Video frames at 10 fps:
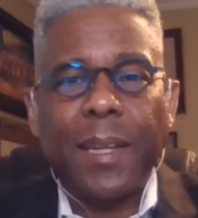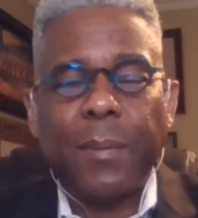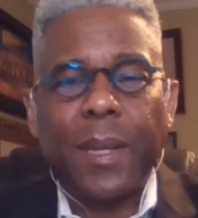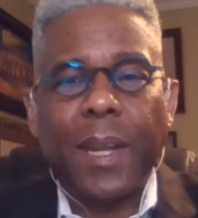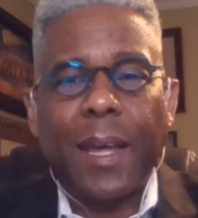
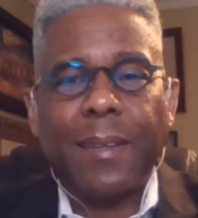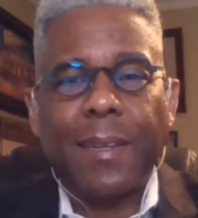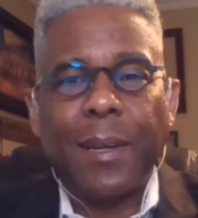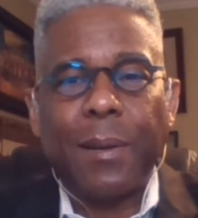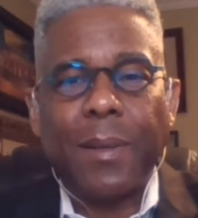him get out
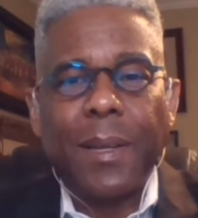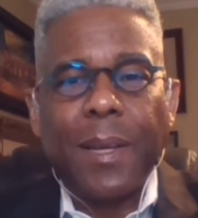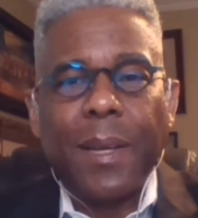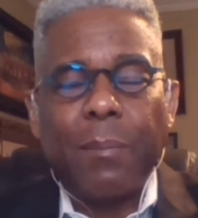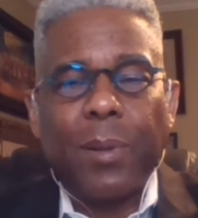there
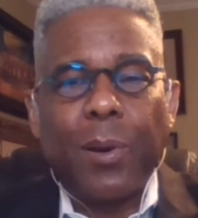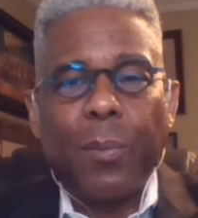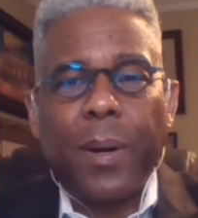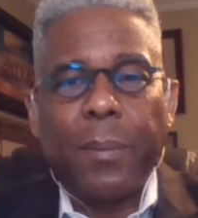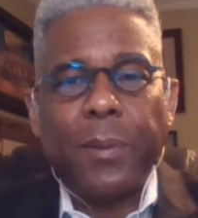and blow
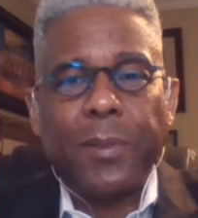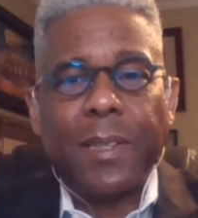bubbles.